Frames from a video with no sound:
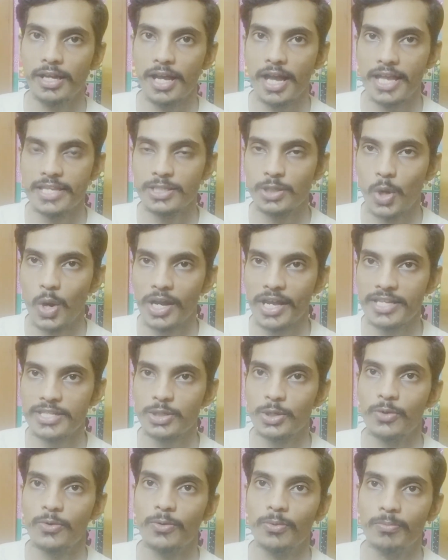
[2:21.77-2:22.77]
as long
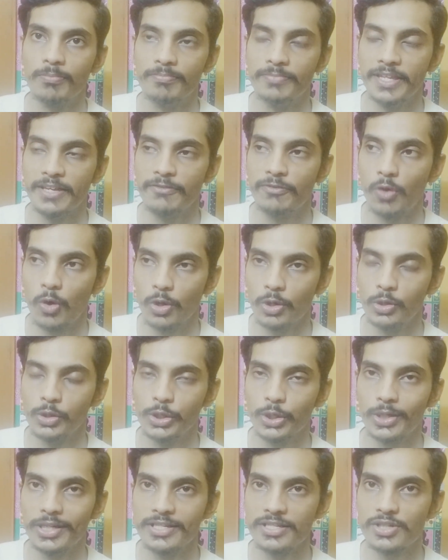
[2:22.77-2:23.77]
as they follow
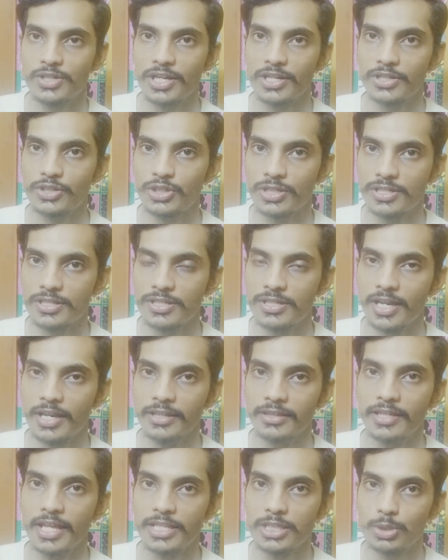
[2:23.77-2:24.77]
your instructions,
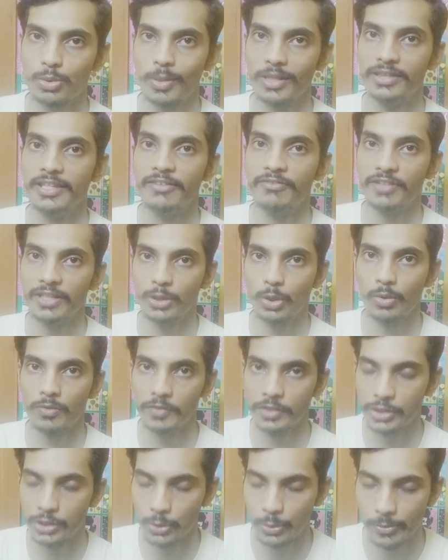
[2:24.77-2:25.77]
and that's when they win
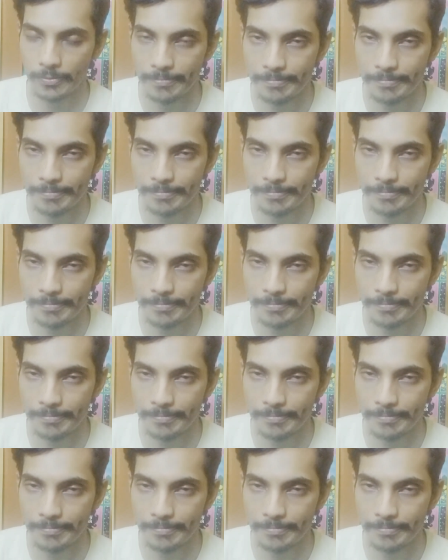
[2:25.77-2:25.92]
over you.